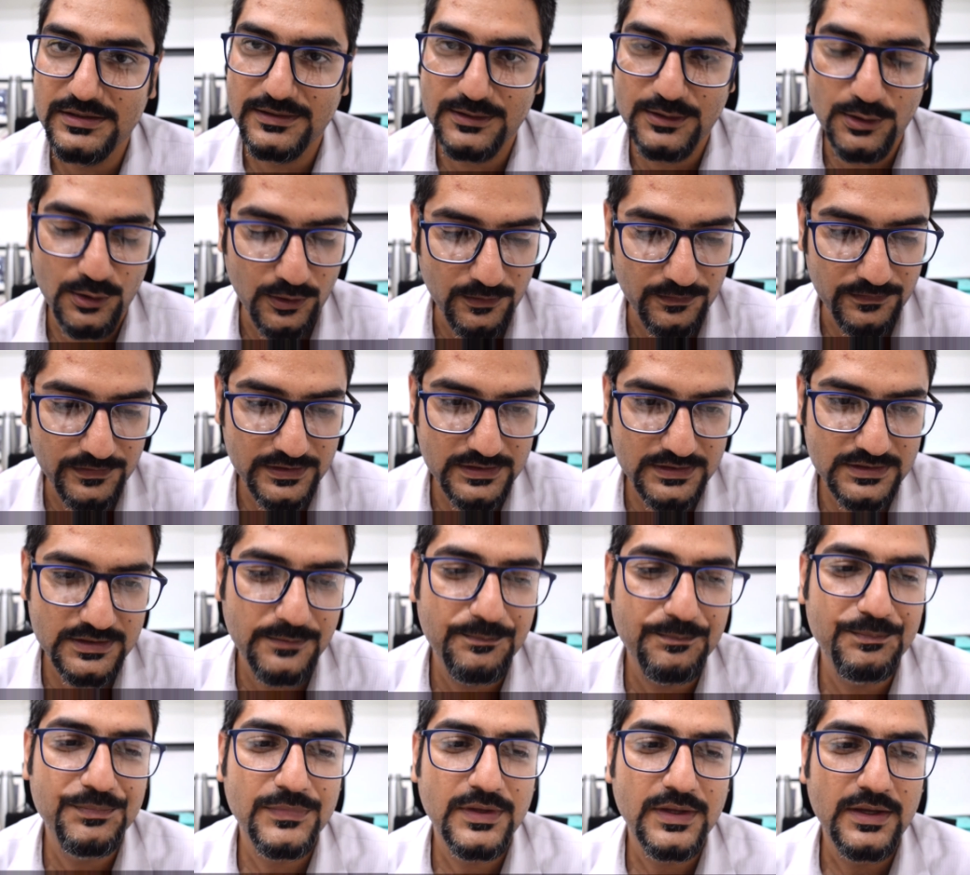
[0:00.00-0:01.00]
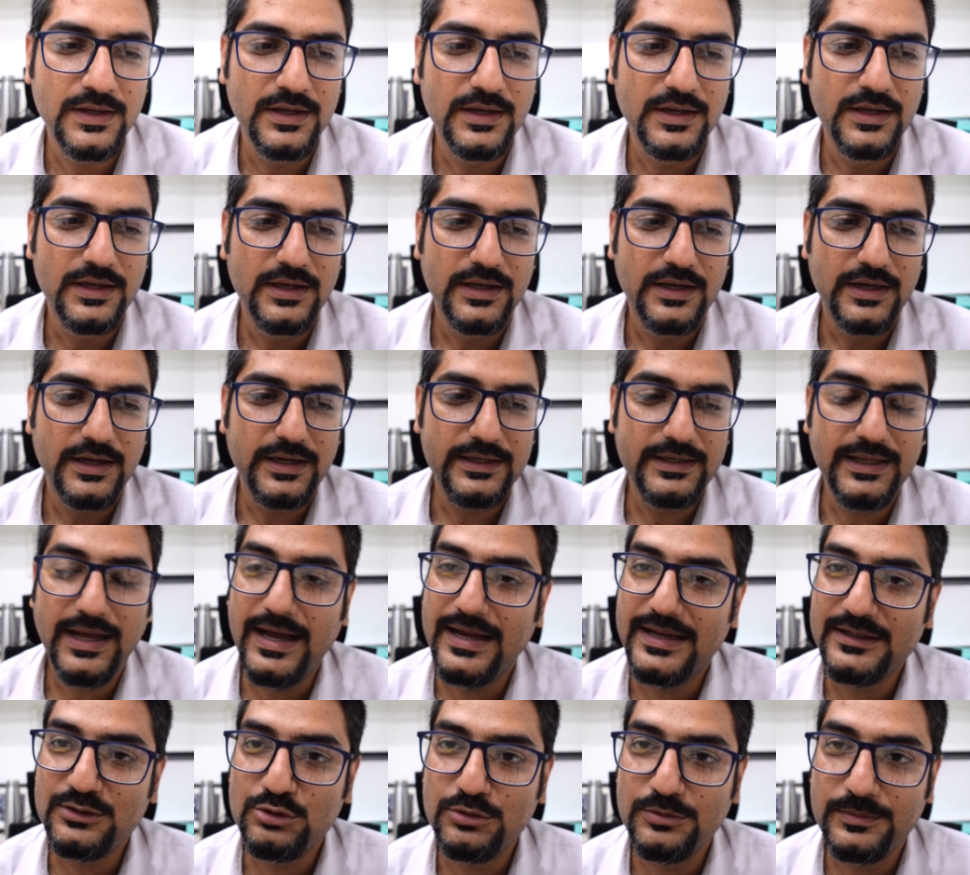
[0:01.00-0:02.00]
in the office. It
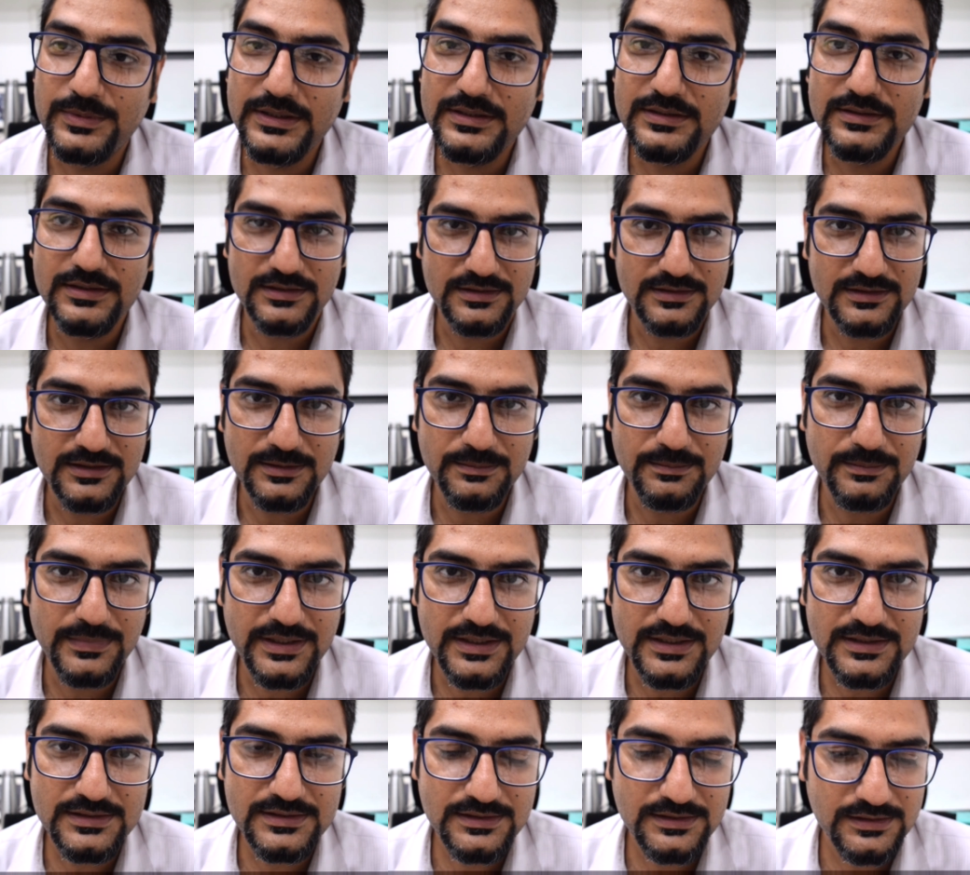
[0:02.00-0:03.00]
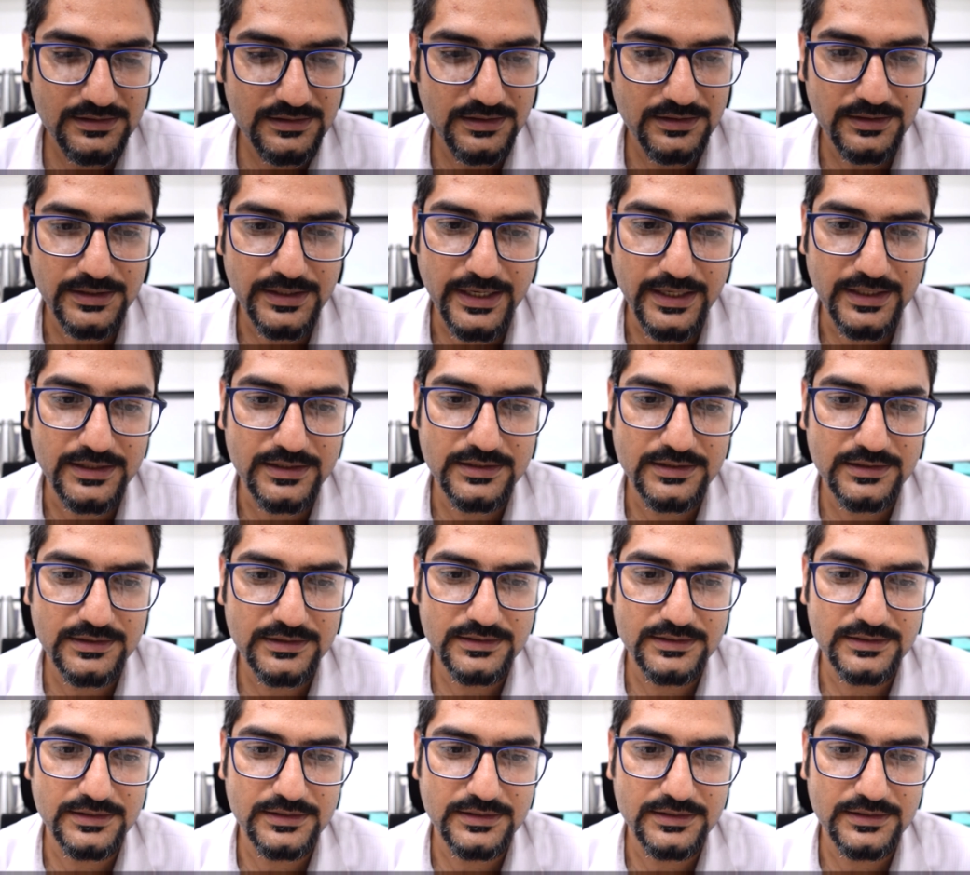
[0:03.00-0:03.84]
has to be system based, right?